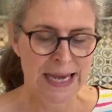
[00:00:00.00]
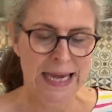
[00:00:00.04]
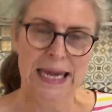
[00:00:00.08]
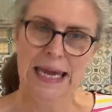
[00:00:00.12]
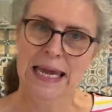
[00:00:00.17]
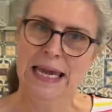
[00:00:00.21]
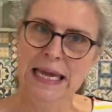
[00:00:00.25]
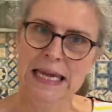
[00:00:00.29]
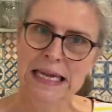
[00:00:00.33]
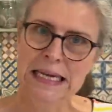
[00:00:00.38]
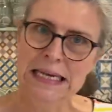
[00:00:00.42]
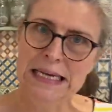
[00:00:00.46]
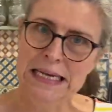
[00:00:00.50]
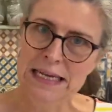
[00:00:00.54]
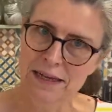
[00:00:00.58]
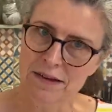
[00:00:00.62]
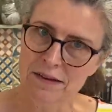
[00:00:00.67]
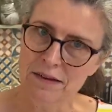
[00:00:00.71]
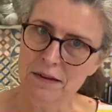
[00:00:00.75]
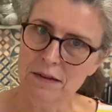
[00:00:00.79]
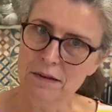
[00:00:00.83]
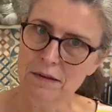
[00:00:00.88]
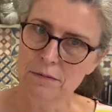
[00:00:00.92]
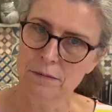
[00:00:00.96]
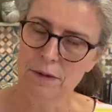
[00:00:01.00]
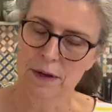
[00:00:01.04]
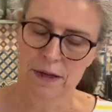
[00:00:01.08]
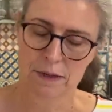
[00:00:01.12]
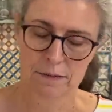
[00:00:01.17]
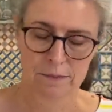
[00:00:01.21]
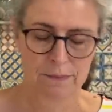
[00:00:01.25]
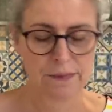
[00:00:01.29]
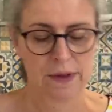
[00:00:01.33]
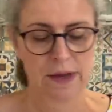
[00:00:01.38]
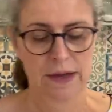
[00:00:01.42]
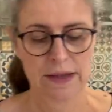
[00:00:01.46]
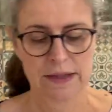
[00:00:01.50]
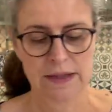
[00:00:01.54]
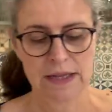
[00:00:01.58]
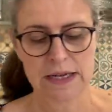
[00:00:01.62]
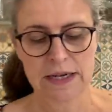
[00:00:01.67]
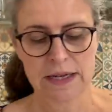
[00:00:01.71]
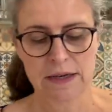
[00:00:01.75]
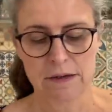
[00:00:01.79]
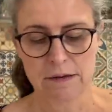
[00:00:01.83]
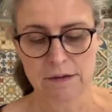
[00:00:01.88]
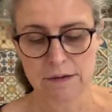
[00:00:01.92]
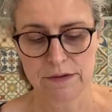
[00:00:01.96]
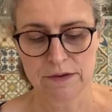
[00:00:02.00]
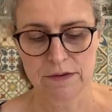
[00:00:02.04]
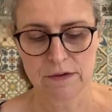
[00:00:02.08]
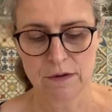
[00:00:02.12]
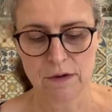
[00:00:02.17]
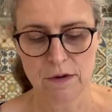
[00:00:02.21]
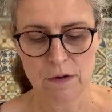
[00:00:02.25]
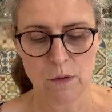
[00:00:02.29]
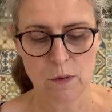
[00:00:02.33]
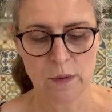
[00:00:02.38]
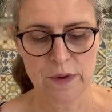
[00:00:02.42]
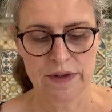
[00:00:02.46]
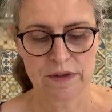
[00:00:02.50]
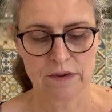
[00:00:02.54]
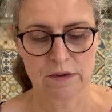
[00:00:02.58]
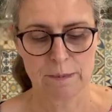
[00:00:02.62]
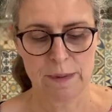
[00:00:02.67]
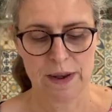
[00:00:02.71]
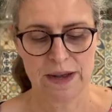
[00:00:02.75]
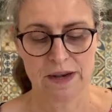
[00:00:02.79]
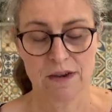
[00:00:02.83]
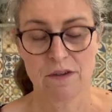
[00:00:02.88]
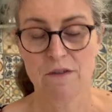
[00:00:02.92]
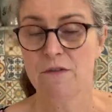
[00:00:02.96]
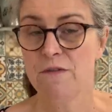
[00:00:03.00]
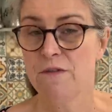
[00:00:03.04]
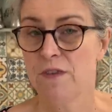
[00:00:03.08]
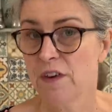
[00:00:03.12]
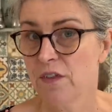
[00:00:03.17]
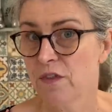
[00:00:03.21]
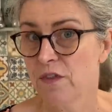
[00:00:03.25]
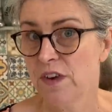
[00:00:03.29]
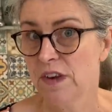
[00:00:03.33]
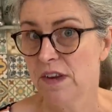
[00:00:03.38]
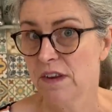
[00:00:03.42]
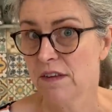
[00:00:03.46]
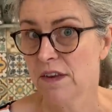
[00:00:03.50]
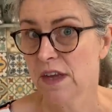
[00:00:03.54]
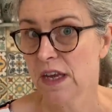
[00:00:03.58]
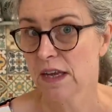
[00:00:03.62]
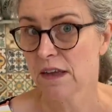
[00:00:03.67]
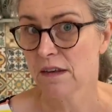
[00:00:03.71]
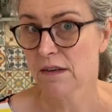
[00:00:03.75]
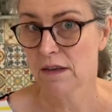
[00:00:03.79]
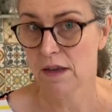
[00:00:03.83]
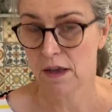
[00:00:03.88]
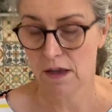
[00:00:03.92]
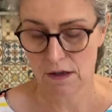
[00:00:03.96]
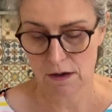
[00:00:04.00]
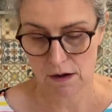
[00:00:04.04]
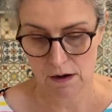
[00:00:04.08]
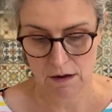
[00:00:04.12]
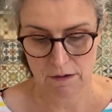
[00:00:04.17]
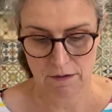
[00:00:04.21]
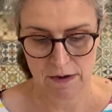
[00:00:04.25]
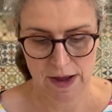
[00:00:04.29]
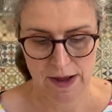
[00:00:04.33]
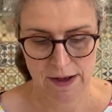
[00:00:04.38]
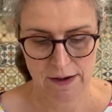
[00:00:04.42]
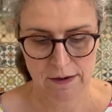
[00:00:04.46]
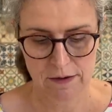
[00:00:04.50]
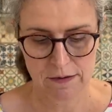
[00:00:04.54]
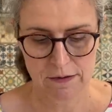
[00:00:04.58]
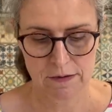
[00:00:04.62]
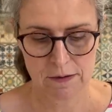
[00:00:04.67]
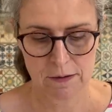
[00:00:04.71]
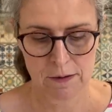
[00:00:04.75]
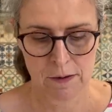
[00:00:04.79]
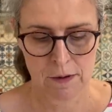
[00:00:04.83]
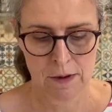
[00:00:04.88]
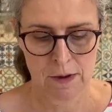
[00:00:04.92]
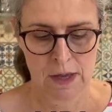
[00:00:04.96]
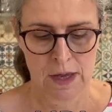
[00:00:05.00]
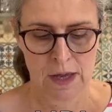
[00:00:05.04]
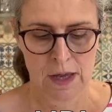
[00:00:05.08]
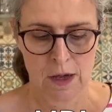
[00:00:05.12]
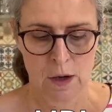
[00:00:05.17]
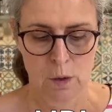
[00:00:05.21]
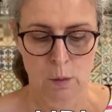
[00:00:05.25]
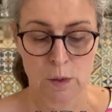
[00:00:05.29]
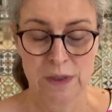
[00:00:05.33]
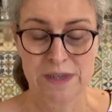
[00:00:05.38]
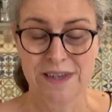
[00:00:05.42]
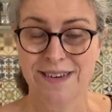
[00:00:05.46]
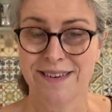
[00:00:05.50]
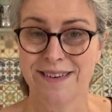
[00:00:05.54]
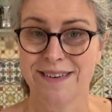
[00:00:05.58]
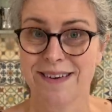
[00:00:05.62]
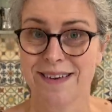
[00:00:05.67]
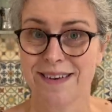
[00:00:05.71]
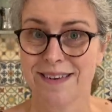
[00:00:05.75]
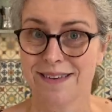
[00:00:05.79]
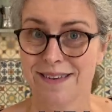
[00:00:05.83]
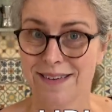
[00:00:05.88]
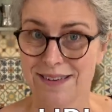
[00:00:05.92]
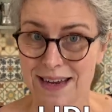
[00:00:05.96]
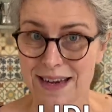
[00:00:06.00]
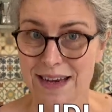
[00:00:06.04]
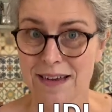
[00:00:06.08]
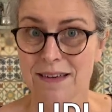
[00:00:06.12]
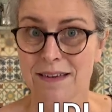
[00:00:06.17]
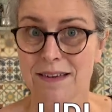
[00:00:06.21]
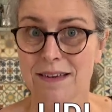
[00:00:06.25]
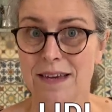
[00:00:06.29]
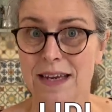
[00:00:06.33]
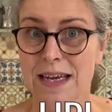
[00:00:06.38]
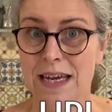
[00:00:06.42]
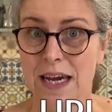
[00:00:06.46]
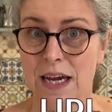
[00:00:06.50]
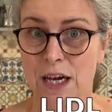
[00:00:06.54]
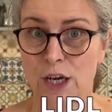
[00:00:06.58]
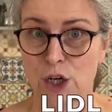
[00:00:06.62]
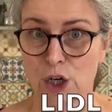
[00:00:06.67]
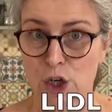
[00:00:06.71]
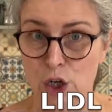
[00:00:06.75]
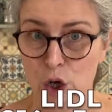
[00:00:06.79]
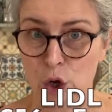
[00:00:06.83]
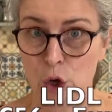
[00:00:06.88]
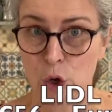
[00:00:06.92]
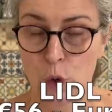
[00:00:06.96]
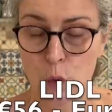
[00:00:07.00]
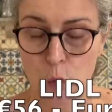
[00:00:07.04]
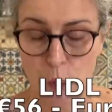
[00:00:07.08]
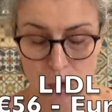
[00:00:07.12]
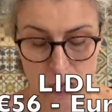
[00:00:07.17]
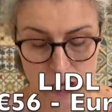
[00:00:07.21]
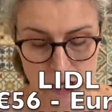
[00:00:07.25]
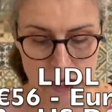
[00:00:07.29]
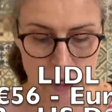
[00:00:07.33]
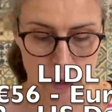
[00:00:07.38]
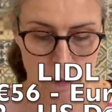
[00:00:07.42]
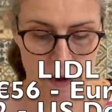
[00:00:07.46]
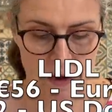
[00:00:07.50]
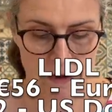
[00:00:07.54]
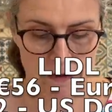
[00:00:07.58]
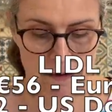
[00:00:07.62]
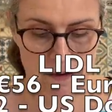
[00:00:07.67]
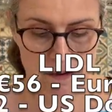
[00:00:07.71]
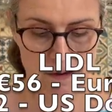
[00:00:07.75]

In the Lidl store, we spent 56 euros, which is 62 US